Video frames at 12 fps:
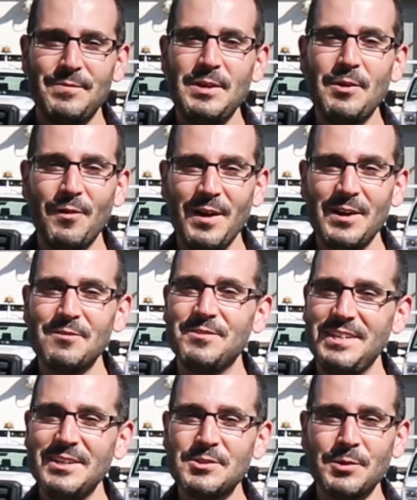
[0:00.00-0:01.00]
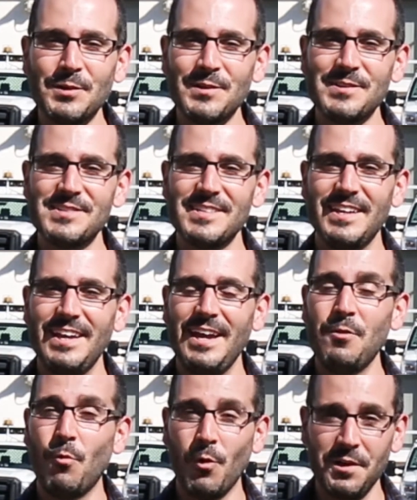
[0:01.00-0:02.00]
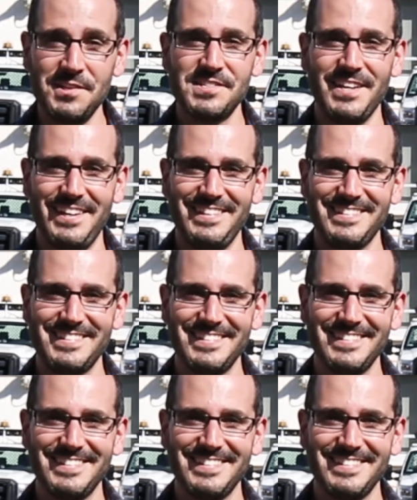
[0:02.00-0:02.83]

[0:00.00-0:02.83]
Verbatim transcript: Be aware of detours and warning signs.